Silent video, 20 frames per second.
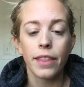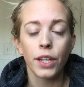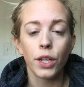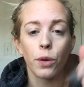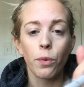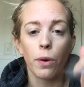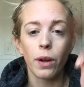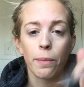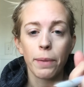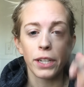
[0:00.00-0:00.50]
and then
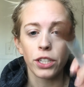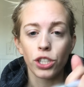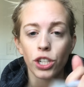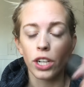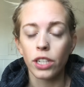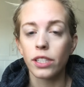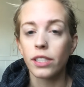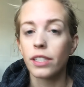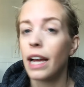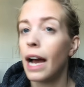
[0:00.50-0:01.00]
you want to make sure
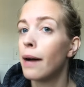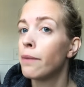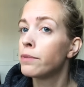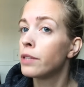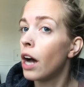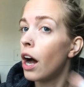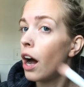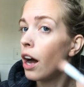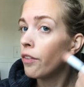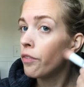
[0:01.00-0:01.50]
it's tapped
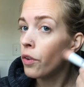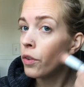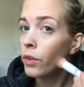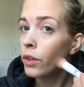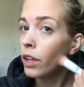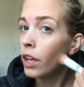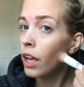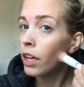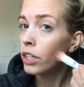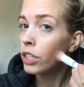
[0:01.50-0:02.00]
off.
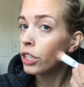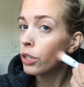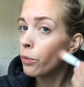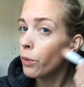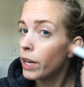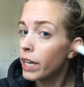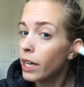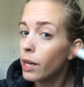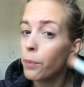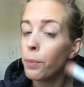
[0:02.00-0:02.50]
You're
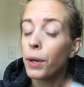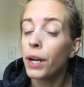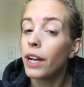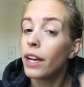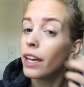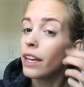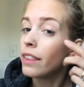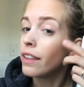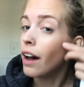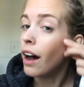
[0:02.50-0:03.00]
wanting to put
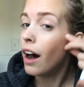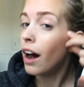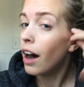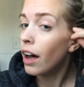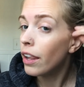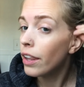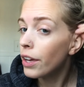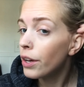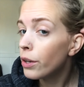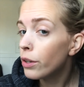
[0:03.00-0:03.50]
it in the
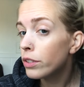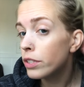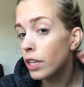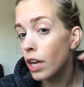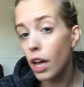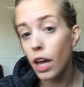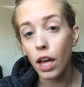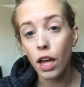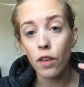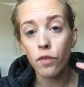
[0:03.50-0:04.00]
hollows
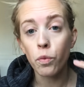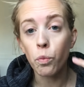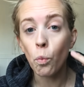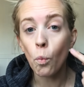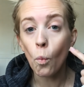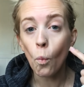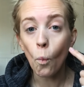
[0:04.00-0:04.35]
of